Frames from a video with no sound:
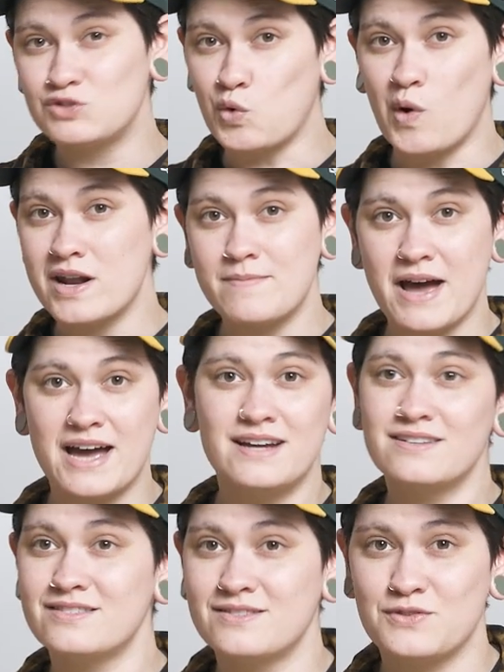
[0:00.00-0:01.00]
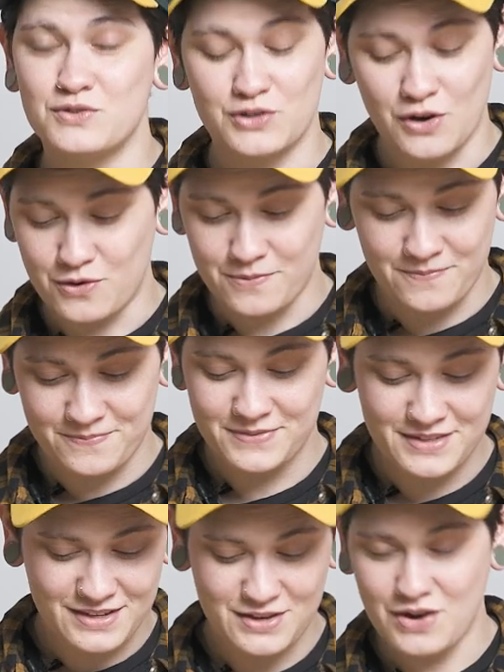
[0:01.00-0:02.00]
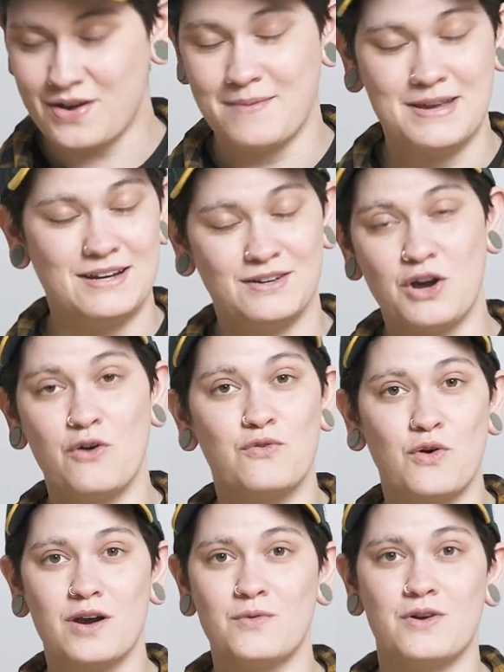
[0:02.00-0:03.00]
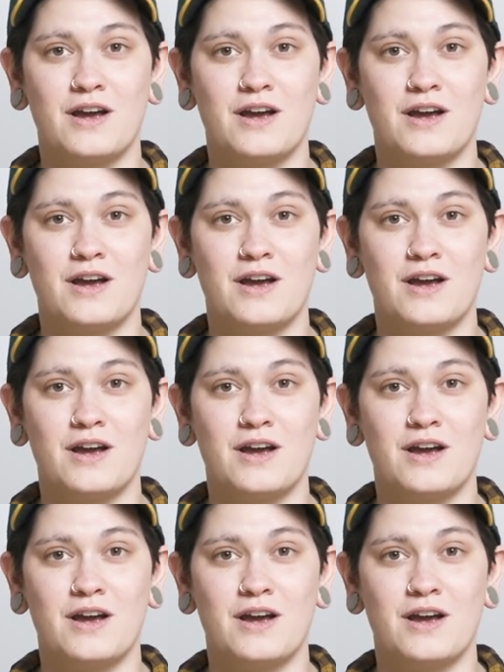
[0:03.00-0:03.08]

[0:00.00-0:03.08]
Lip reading: 20 bags, so I mean, go for it.